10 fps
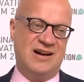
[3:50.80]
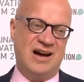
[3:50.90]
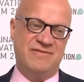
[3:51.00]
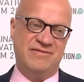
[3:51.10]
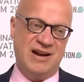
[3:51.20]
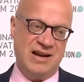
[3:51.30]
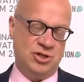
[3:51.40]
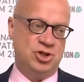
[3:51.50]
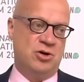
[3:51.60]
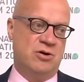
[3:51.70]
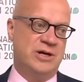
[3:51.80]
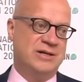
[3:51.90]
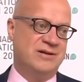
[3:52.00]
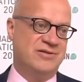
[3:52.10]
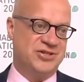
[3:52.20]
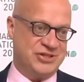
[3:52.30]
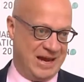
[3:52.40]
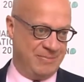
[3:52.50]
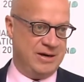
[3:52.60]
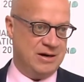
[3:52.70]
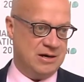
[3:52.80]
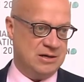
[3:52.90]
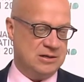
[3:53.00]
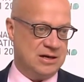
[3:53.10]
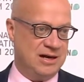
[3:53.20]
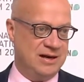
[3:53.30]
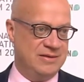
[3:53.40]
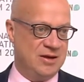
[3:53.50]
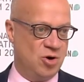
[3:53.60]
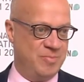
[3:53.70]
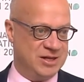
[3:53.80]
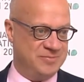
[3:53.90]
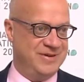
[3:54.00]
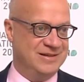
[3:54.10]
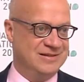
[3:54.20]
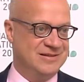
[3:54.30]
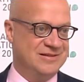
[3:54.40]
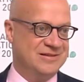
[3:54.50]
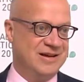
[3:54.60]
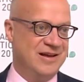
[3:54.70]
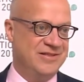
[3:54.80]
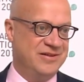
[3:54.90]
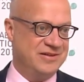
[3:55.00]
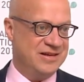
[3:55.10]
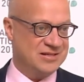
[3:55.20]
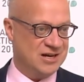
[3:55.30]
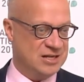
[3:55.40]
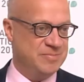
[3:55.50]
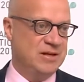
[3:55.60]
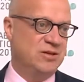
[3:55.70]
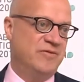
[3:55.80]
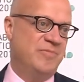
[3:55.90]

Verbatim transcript: I've really enjoyed the stamina and the commitment and the excitement of